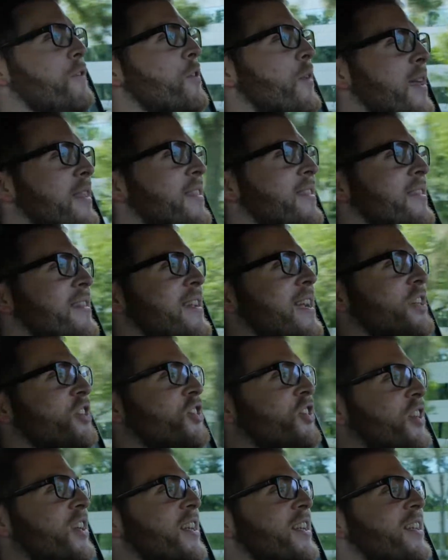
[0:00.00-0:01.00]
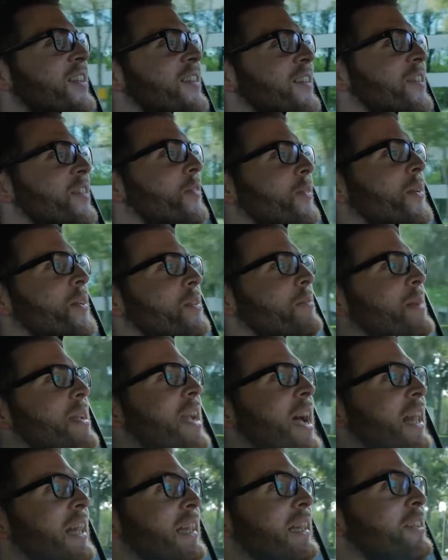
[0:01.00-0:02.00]
If you get the DSG, you're going to
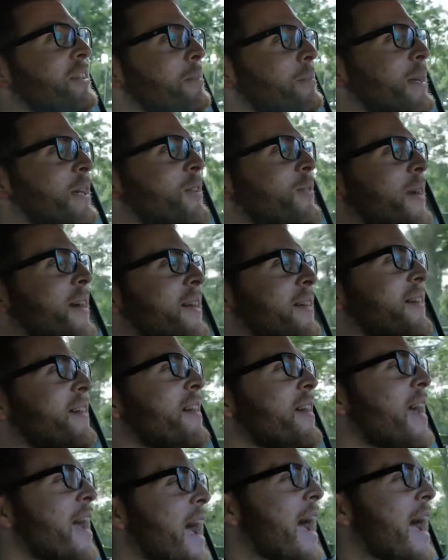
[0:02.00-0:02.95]
be a little bit quicker